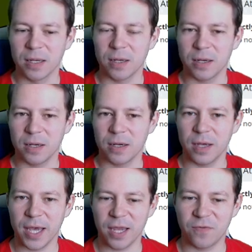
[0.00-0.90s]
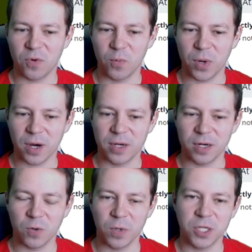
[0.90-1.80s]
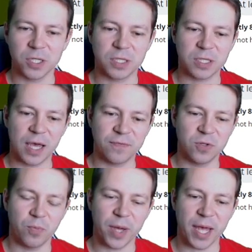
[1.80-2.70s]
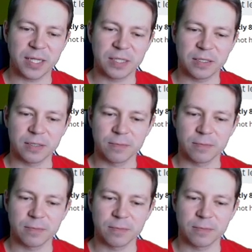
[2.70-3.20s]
8 from partner, we just have to pass.